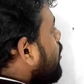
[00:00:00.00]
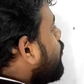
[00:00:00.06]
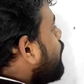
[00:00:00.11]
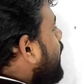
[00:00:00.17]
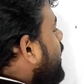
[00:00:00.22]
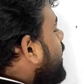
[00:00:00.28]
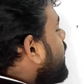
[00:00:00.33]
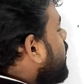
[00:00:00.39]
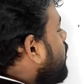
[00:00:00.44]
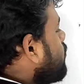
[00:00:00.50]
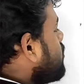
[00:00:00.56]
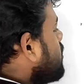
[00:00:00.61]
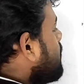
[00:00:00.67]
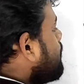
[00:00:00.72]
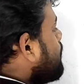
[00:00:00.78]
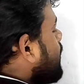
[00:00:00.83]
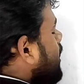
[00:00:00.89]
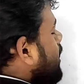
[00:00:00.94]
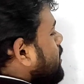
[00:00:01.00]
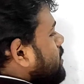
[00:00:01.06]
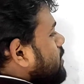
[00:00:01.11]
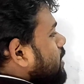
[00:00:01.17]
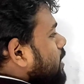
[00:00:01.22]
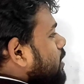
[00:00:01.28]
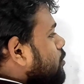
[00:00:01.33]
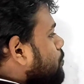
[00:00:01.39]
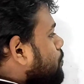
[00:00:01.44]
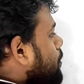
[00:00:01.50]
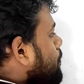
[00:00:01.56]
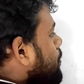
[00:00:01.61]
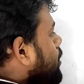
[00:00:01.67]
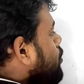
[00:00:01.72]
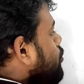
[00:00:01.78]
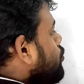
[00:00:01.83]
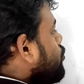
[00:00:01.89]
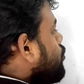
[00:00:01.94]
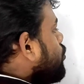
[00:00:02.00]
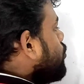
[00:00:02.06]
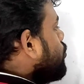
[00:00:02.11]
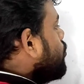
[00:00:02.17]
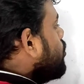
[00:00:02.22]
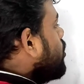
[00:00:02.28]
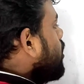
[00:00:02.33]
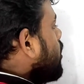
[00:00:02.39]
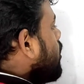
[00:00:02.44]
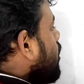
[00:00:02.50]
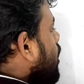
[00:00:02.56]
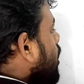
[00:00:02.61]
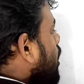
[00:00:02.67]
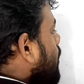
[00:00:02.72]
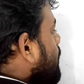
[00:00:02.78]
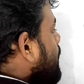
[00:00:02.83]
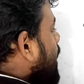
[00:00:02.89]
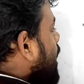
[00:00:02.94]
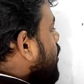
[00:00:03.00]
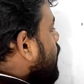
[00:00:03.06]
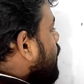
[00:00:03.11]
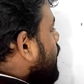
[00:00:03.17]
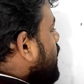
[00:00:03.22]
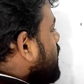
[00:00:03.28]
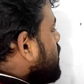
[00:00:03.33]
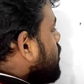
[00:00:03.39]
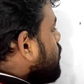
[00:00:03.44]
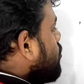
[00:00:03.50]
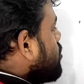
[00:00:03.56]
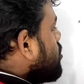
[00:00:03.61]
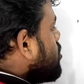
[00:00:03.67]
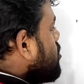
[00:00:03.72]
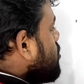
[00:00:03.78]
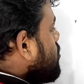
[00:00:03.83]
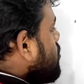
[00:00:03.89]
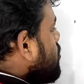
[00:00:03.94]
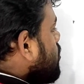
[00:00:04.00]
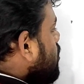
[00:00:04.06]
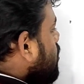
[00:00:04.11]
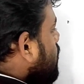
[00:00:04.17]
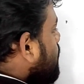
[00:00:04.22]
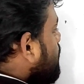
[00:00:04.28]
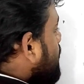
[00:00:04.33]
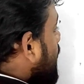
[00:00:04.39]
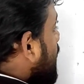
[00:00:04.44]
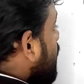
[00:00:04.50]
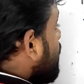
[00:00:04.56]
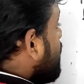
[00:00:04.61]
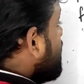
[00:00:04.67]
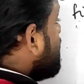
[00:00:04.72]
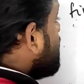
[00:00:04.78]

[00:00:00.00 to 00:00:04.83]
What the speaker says: Can you find it out? Simple lens that you people used to do, power of lens equals to power of,